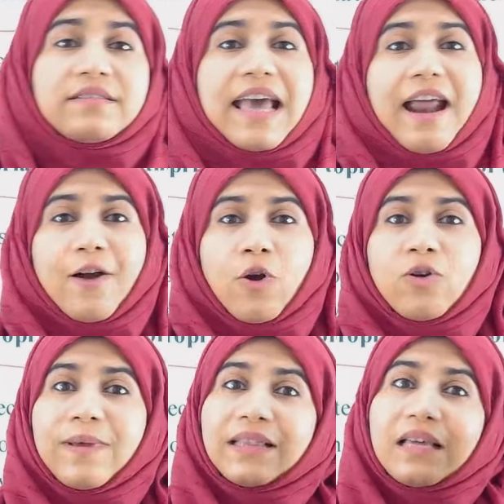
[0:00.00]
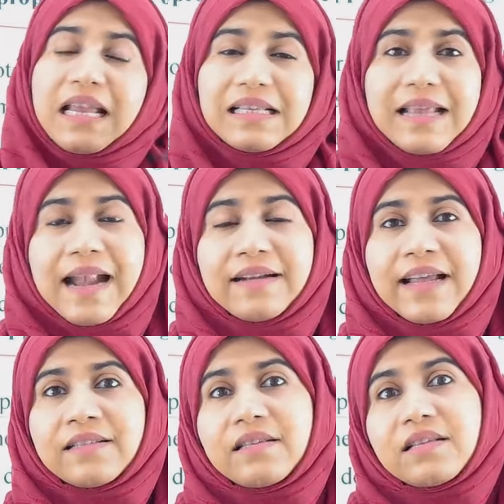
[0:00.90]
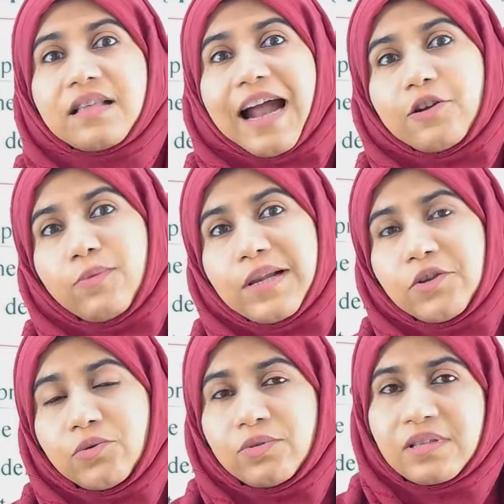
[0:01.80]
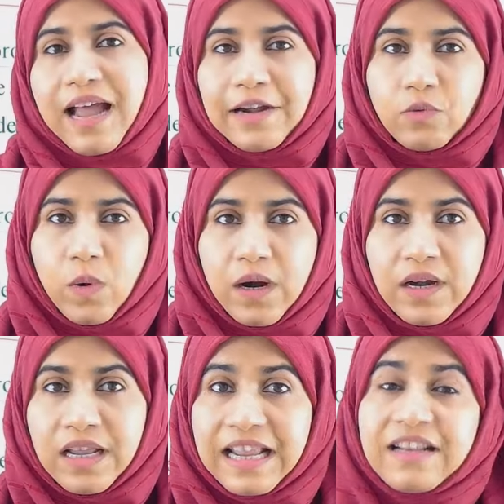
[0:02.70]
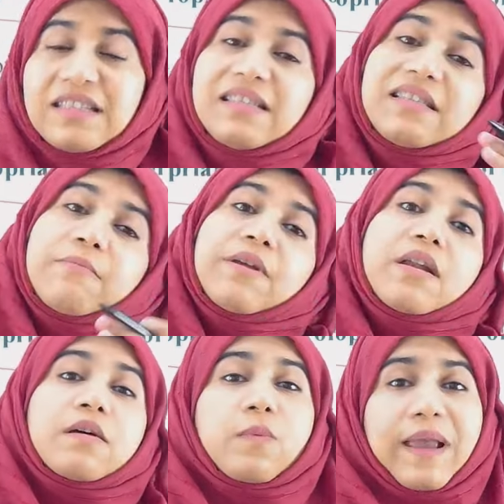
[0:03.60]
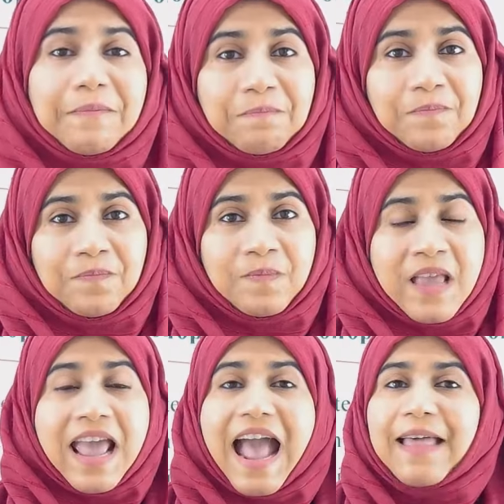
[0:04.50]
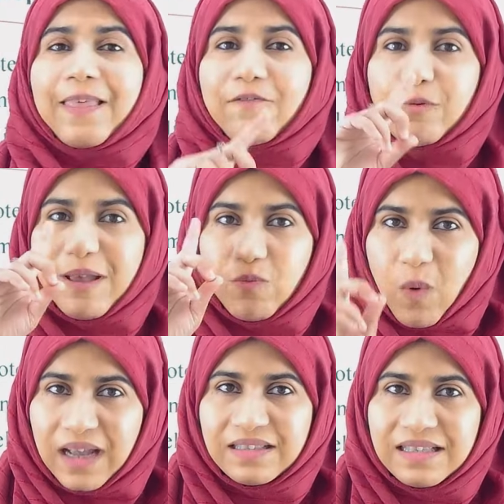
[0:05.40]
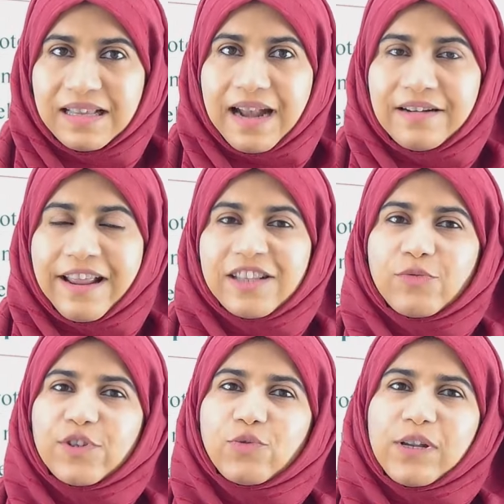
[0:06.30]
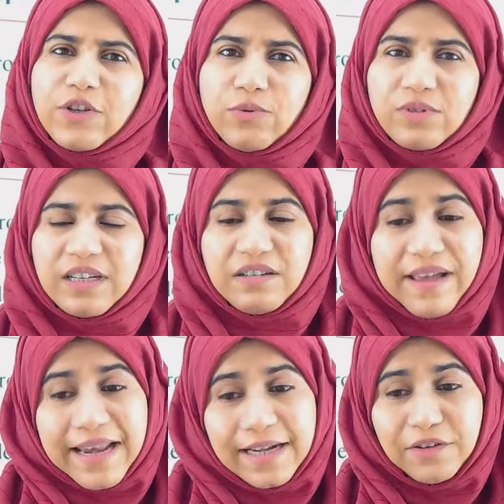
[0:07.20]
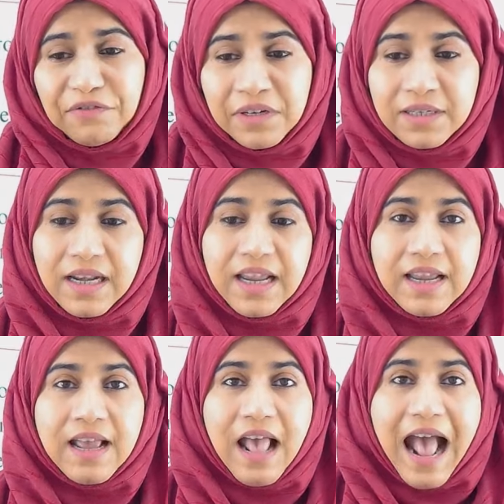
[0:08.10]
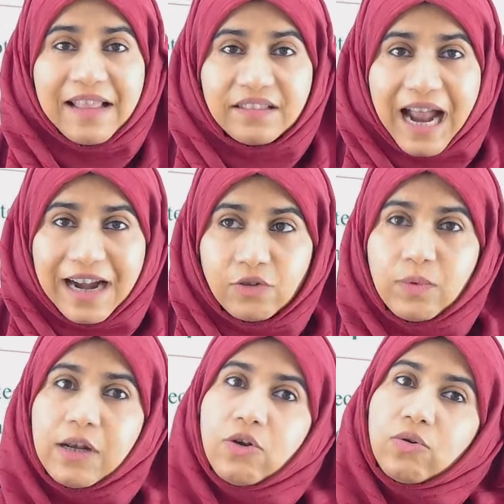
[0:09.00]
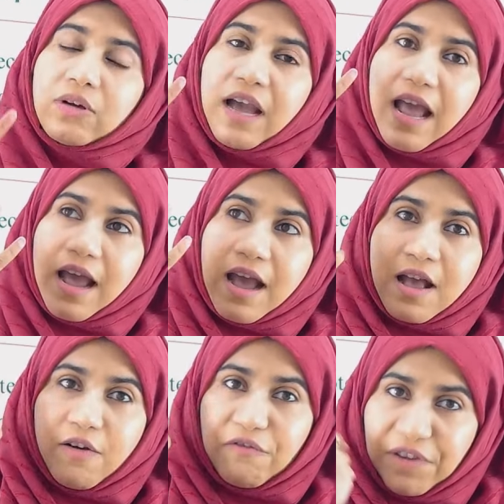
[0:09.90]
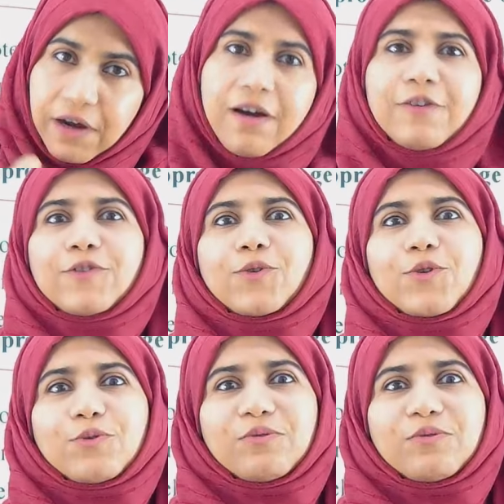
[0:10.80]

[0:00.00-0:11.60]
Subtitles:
are going to be 3 sentences that will use that word in a similar way, and there will be 1 sentence which will use it very differently, and that will look weird to you,